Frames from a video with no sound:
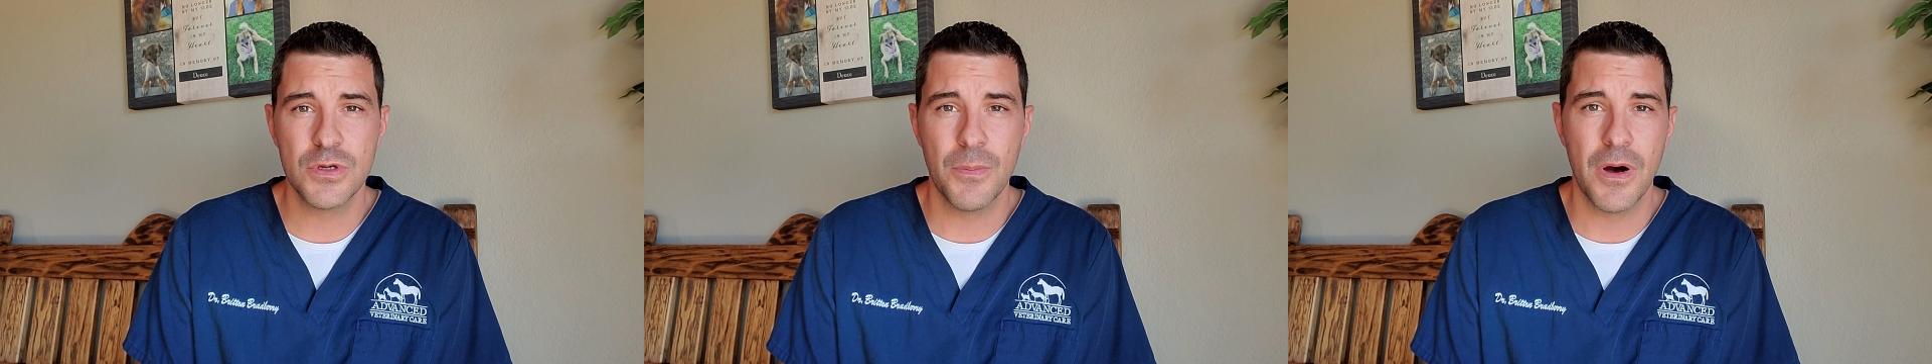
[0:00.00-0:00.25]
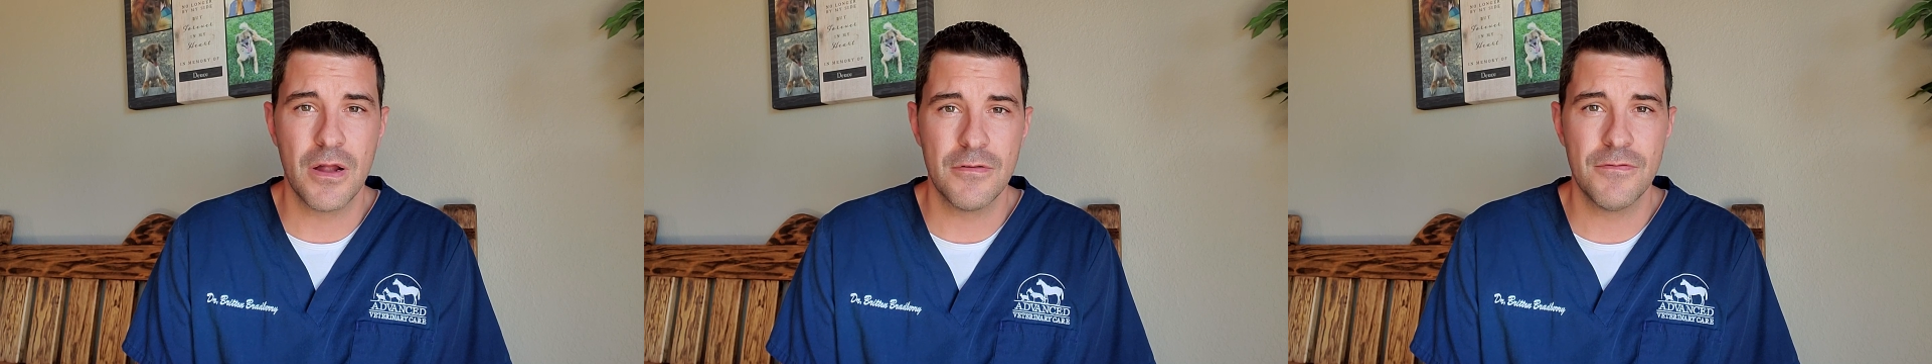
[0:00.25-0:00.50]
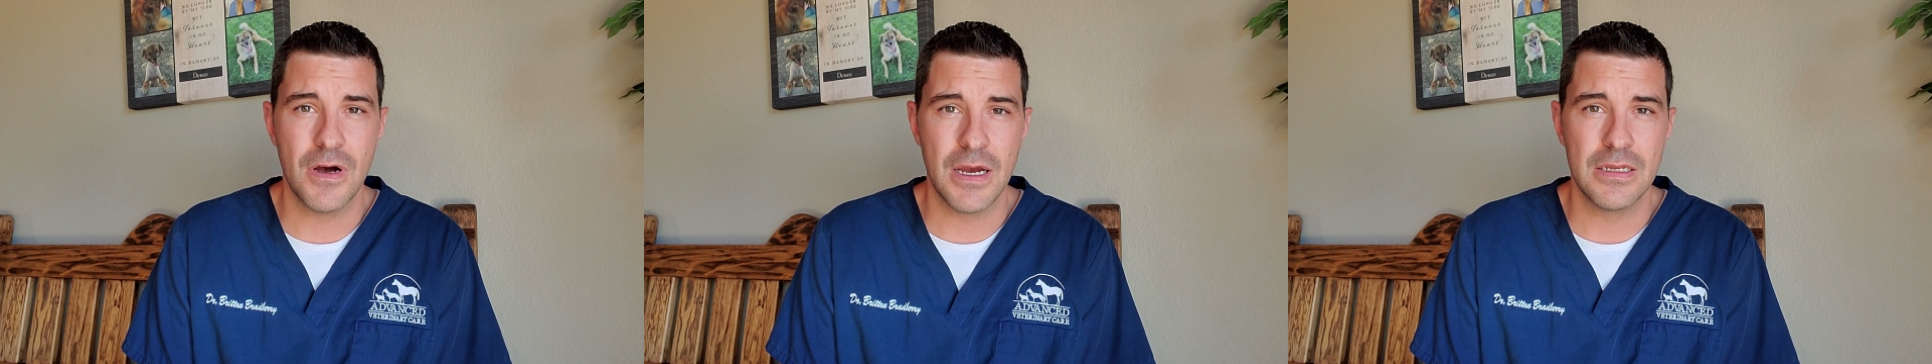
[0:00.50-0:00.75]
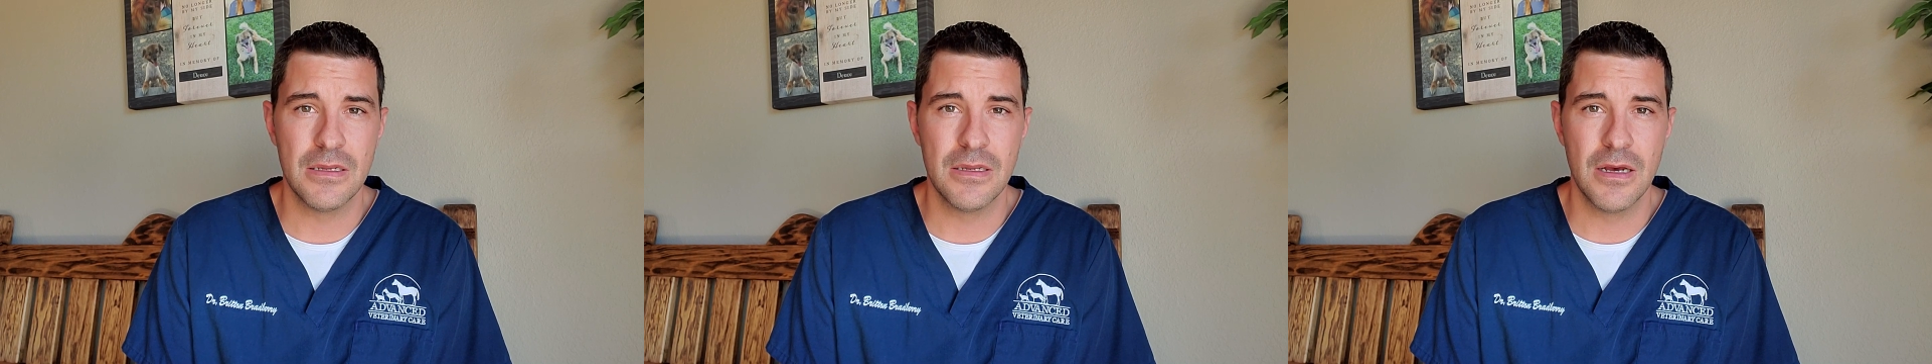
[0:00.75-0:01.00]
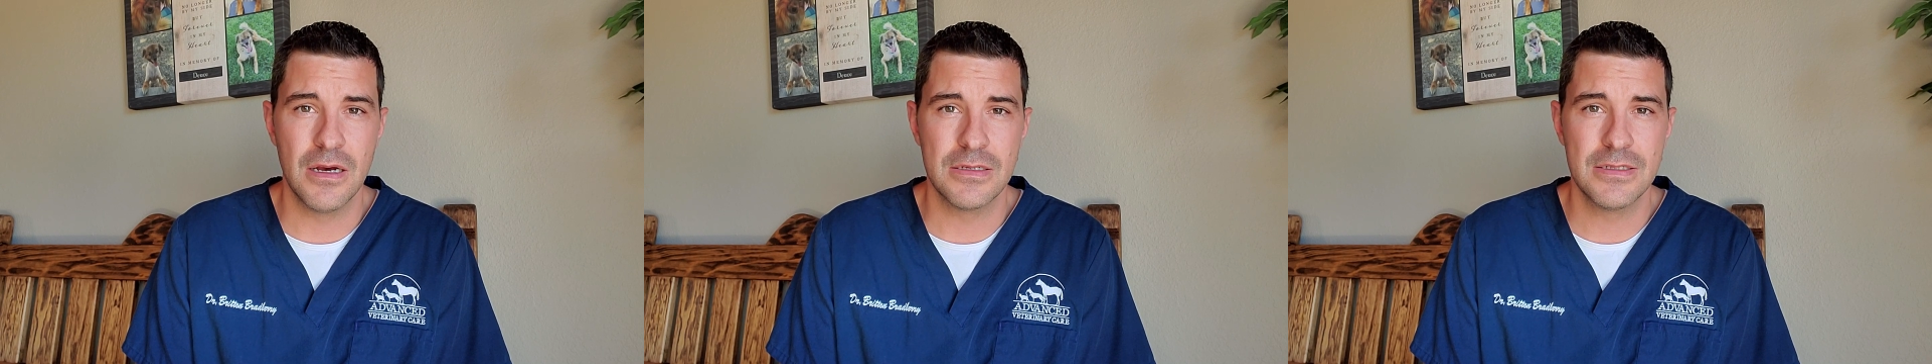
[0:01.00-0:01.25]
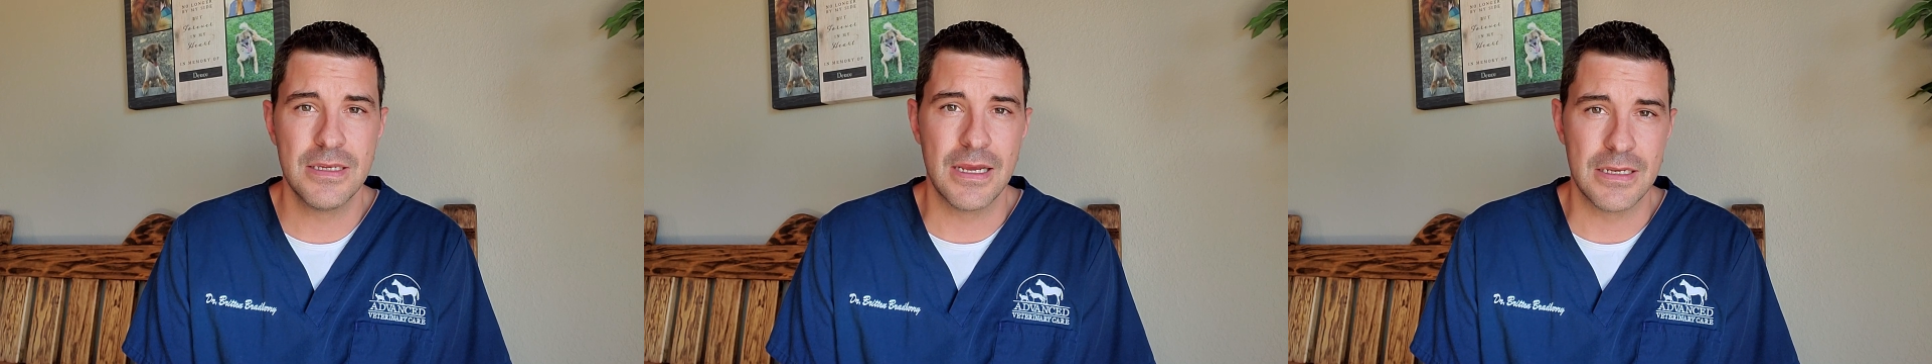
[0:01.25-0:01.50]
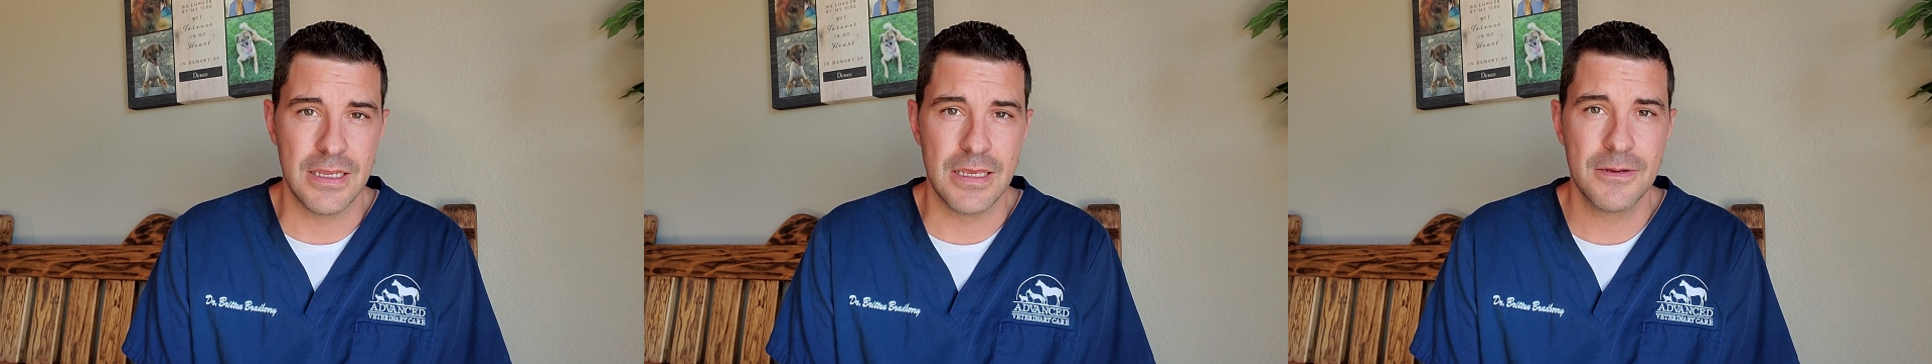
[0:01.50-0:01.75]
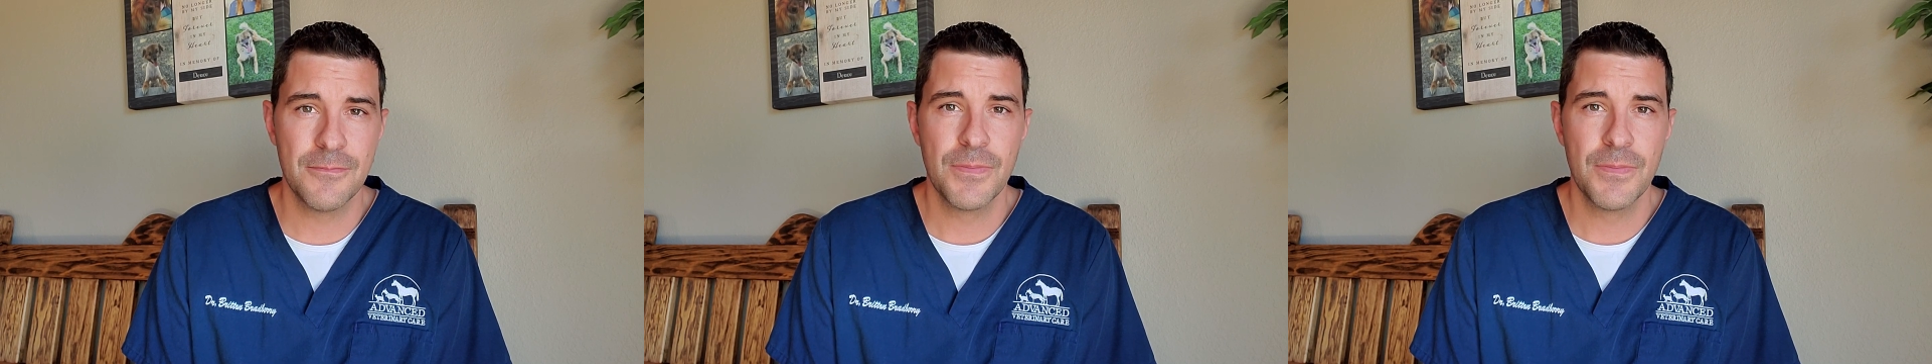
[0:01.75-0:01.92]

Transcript: modified technique.